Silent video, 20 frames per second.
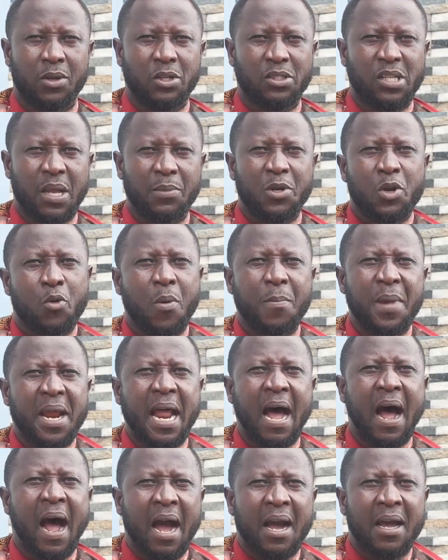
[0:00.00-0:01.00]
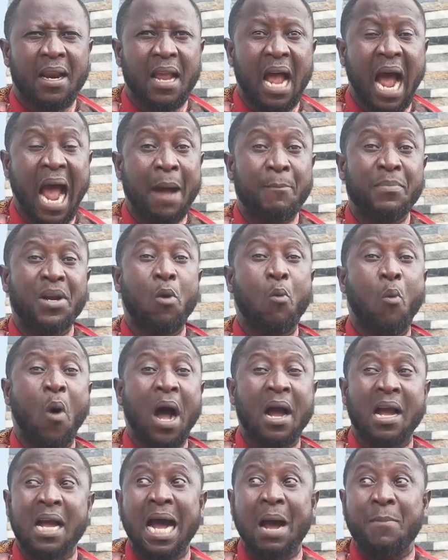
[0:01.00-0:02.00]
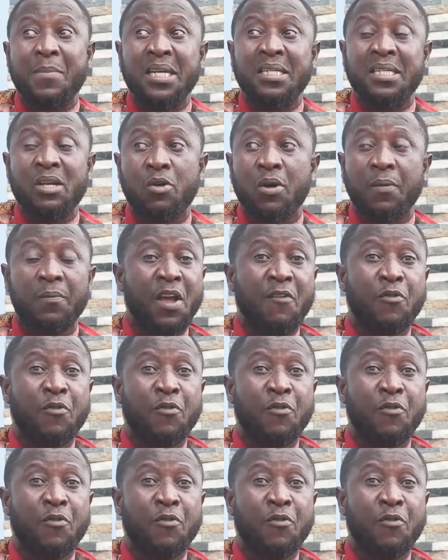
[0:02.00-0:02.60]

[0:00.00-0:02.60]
The women are angry. I am the one calming they